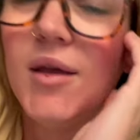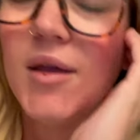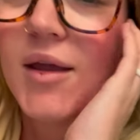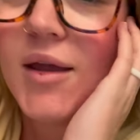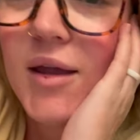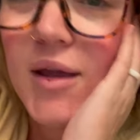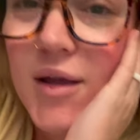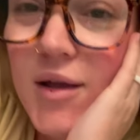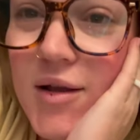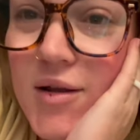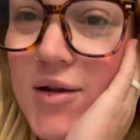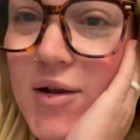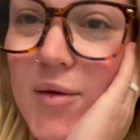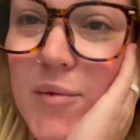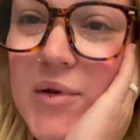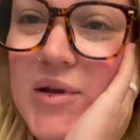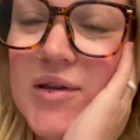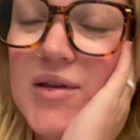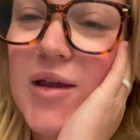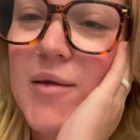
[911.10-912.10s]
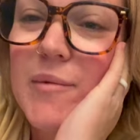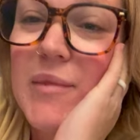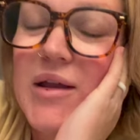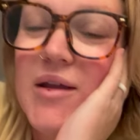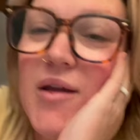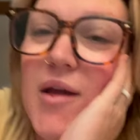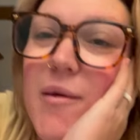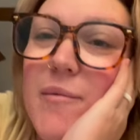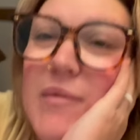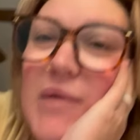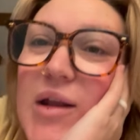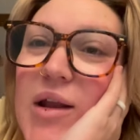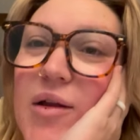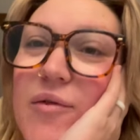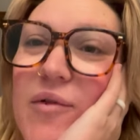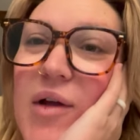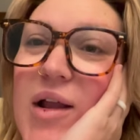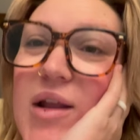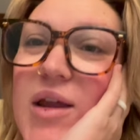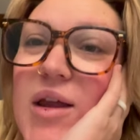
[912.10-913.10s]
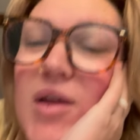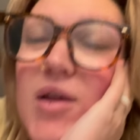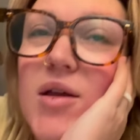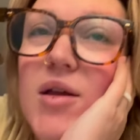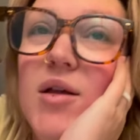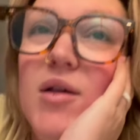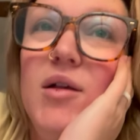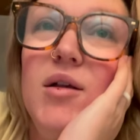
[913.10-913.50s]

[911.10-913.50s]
And I'm gonna take my time getting ready.